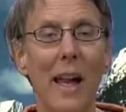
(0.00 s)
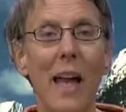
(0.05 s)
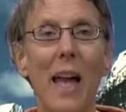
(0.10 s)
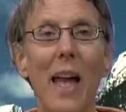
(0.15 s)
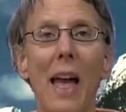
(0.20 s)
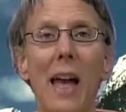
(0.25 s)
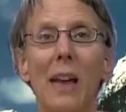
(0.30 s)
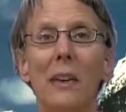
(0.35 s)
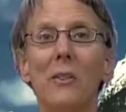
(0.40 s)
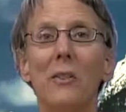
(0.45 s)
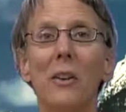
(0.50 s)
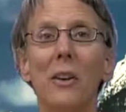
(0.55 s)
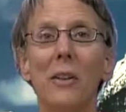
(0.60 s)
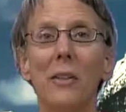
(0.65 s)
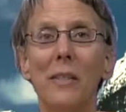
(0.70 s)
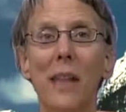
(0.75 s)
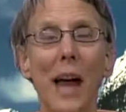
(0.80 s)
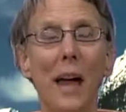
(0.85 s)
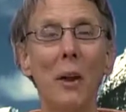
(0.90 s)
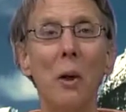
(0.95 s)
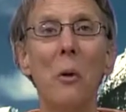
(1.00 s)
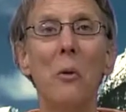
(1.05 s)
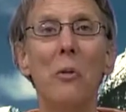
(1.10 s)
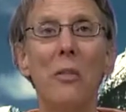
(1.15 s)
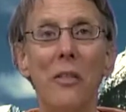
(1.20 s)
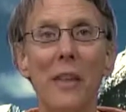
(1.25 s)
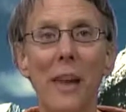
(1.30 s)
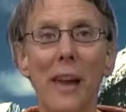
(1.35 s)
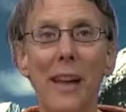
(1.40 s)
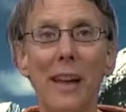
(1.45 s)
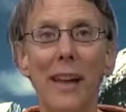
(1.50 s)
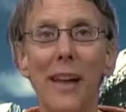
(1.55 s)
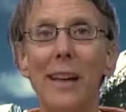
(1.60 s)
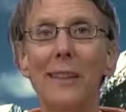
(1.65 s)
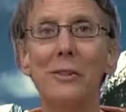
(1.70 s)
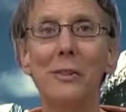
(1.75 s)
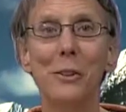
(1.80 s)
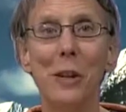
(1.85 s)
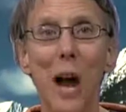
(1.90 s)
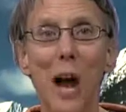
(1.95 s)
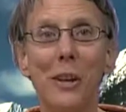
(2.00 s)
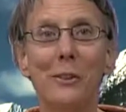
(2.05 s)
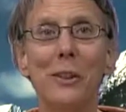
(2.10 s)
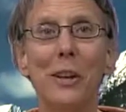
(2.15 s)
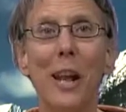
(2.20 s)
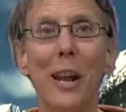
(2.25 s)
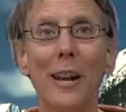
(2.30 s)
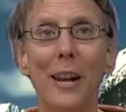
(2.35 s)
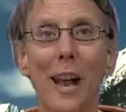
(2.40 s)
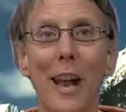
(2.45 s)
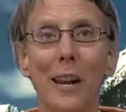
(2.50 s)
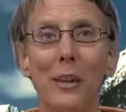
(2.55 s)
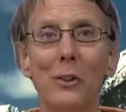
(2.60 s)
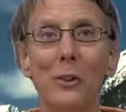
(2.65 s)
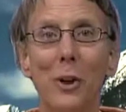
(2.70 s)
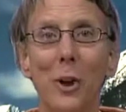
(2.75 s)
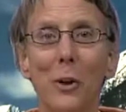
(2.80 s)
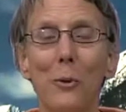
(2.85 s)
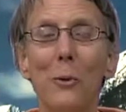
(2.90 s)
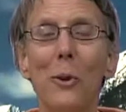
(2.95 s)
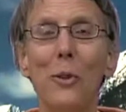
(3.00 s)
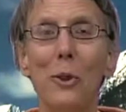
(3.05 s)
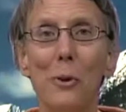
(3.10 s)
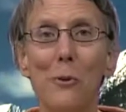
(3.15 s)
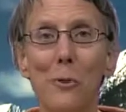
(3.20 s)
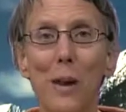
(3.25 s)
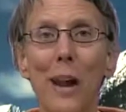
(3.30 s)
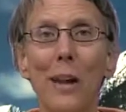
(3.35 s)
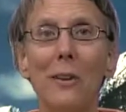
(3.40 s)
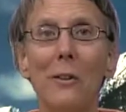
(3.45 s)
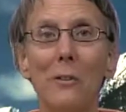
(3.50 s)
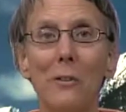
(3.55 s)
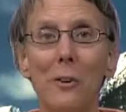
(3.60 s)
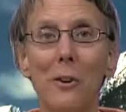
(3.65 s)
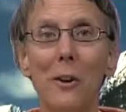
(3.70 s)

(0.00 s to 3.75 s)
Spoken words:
And that own thing has got to connect with the greater